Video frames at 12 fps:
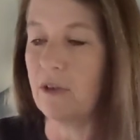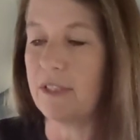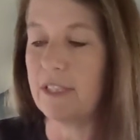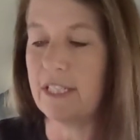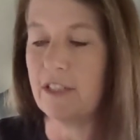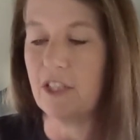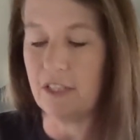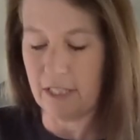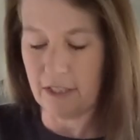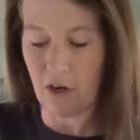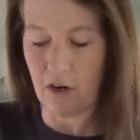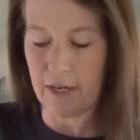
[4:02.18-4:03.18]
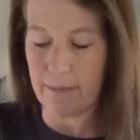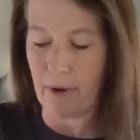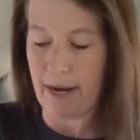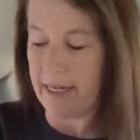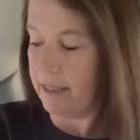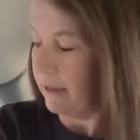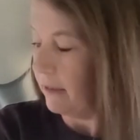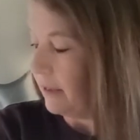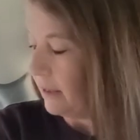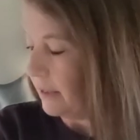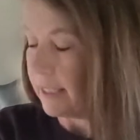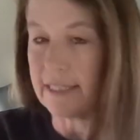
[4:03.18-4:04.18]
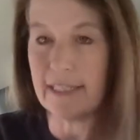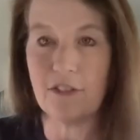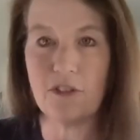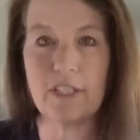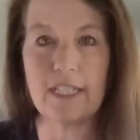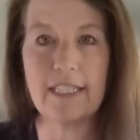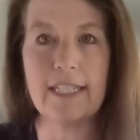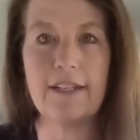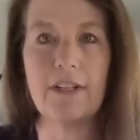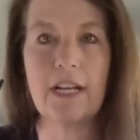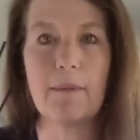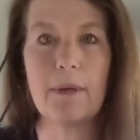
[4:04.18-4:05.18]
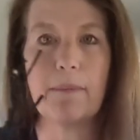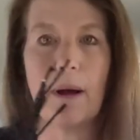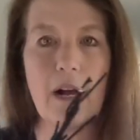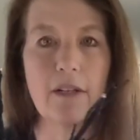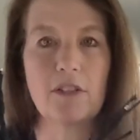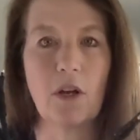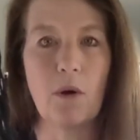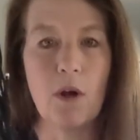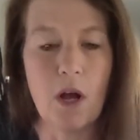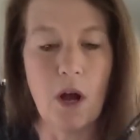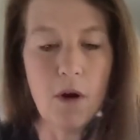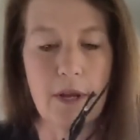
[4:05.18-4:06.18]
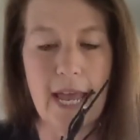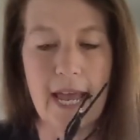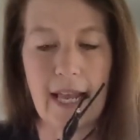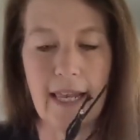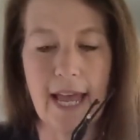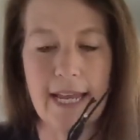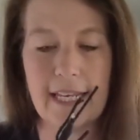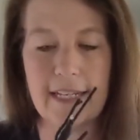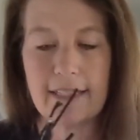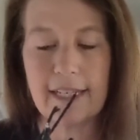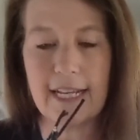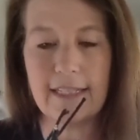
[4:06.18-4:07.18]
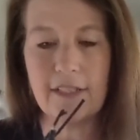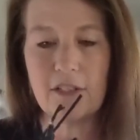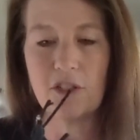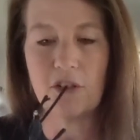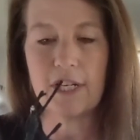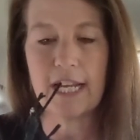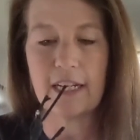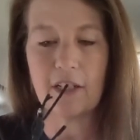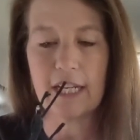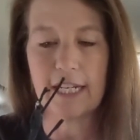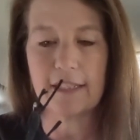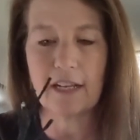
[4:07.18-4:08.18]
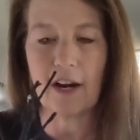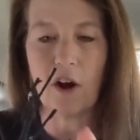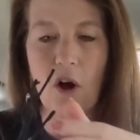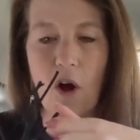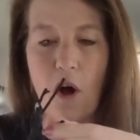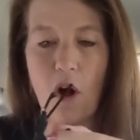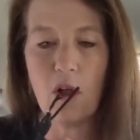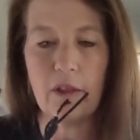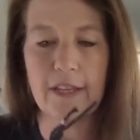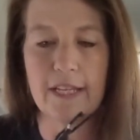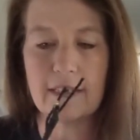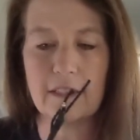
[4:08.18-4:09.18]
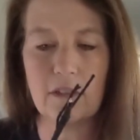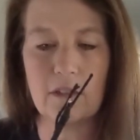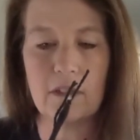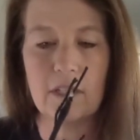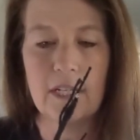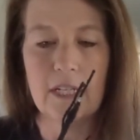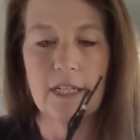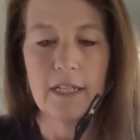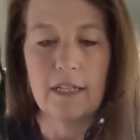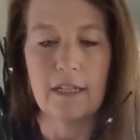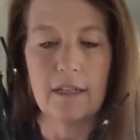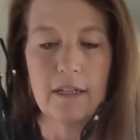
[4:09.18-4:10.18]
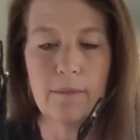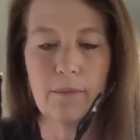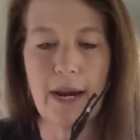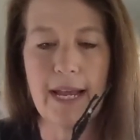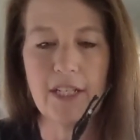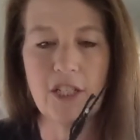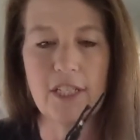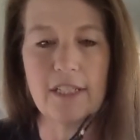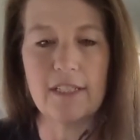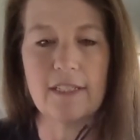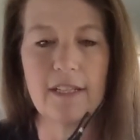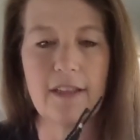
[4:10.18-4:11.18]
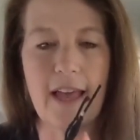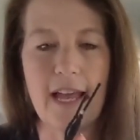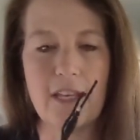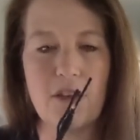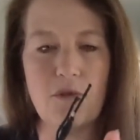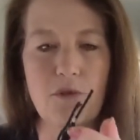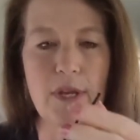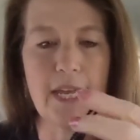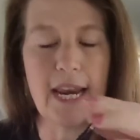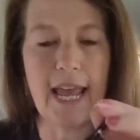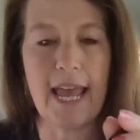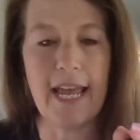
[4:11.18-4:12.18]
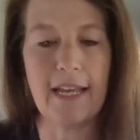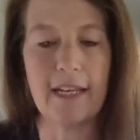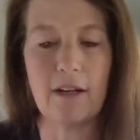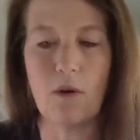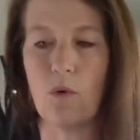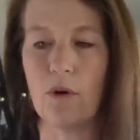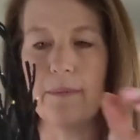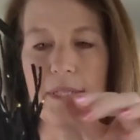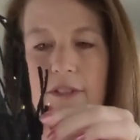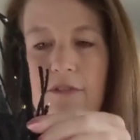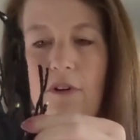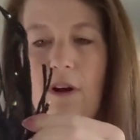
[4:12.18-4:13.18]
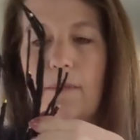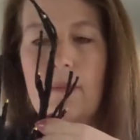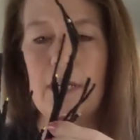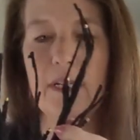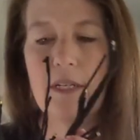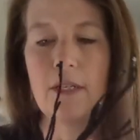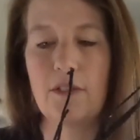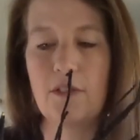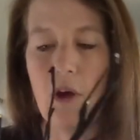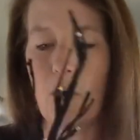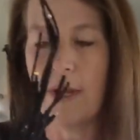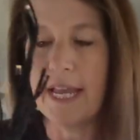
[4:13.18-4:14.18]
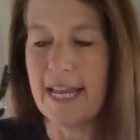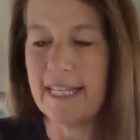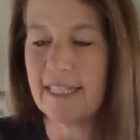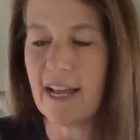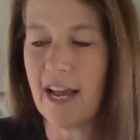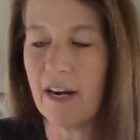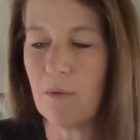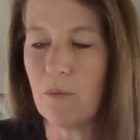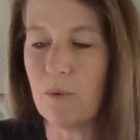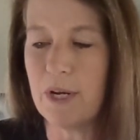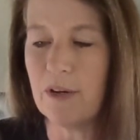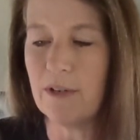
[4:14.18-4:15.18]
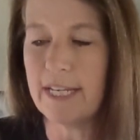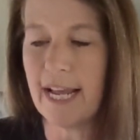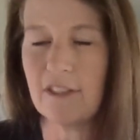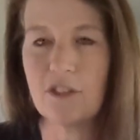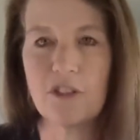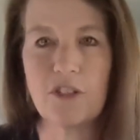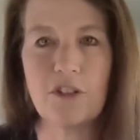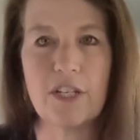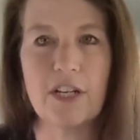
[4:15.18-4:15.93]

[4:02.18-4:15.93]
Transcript: So it's, it's just a Target brand. Yeah, it's interesting. It didn't even come in a box. So, okay, I like it. It's nice and sturdy. And look at it. It's got all these little branches that you can hang ornaments from. So it's got a weird texture to it.